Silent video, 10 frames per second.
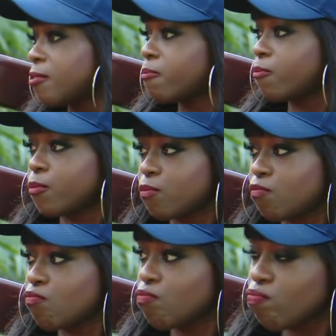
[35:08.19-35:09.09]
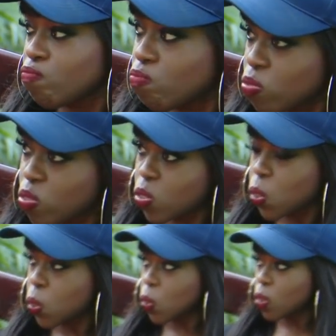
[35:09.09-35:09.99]
Because first and foremost, what I have
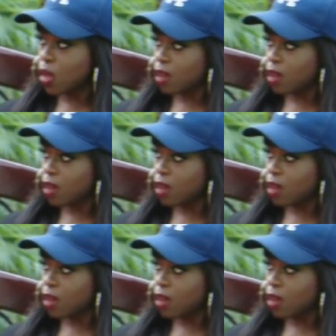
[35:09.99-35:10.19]
to let